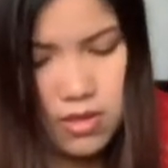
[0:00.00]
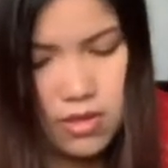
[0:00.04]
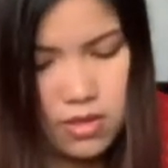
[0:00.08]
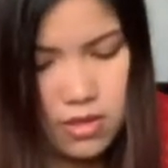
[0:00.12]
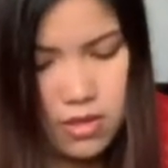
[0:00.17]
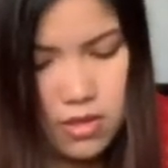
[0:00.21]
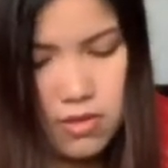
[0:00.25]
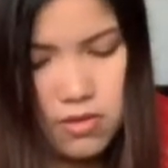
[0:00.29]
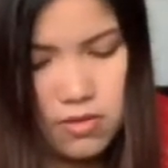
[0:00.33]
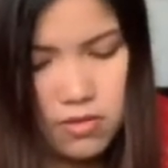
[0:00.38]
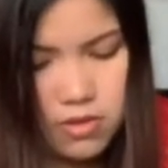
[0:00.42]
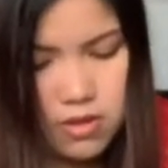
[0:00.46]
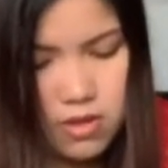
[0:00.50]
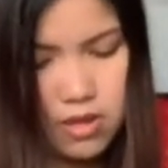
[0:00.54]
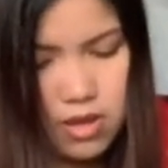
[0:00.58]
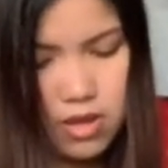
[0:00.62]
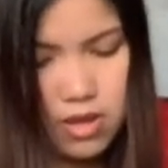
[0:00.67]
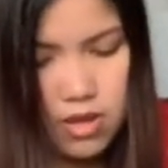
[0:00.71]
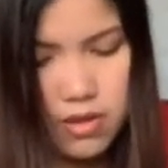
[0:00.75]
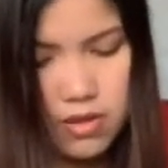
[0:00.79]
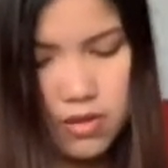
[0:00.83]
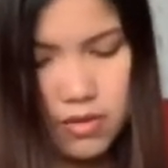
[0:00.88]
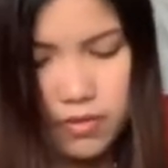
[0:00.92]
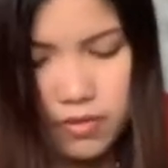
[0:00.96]
okay,
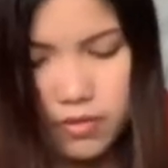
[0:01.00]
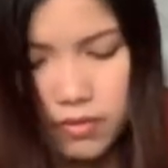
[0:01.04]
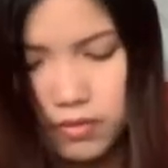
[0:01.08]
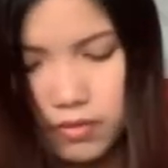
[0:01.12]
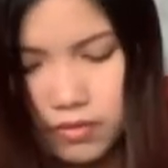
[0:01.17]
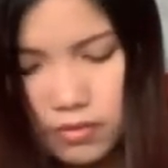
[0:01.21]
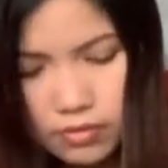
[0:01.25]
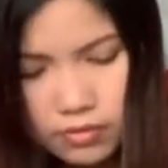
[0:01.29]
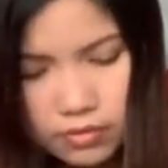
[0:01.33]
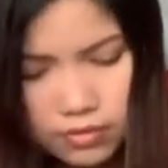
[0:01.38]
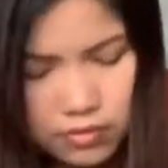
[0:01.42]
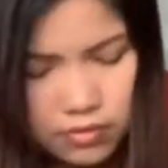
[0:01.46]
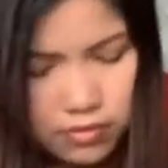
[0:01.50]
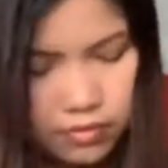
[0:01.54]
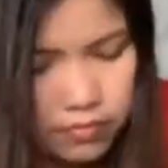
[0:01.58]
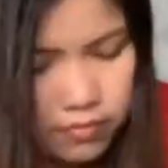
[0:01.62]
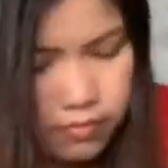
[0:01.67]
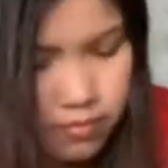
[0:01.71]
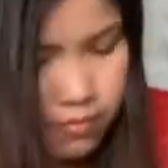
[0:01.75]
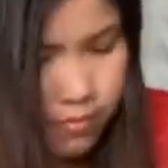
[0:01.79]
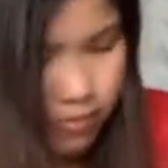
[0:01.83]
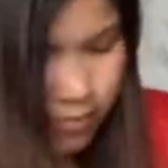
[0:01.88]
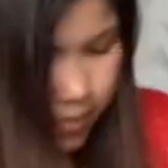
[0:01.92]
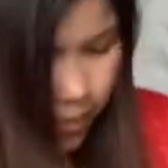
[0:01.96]

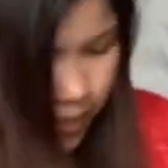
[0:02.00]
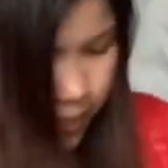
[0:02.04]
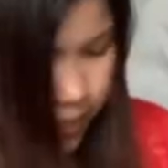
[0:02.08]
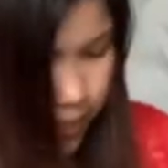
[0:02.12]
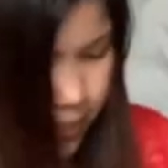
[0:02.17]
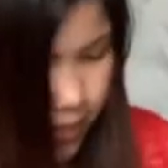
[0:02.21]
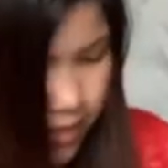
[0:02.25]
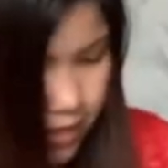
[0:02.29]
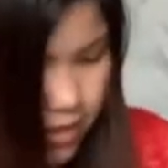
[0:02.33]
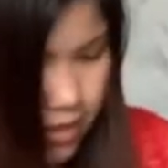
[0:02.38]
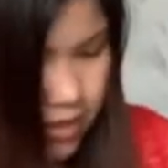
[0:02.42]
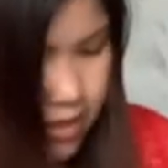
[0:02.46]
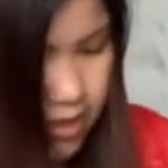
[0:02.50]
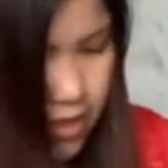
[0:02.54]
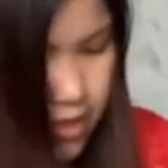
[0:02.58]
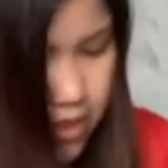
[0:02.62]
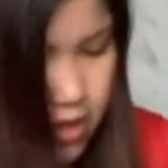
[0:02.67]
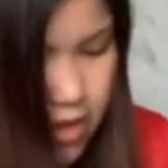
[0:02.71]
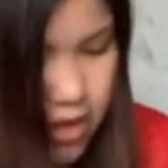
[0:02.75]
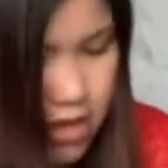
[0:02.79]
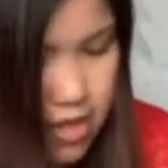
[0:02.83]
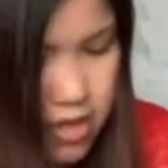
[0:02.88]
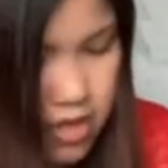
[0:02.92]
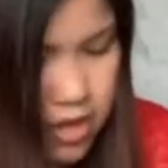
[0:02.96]
then
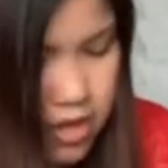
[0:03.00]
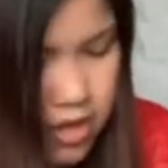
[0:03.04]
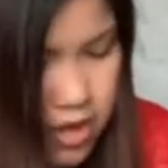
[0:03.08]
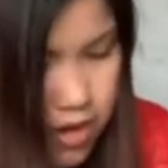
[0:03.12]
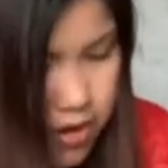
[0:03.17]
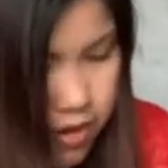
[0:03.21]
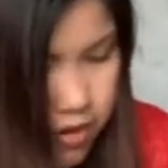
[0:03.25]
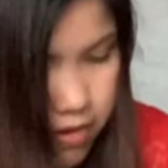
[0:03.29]
here,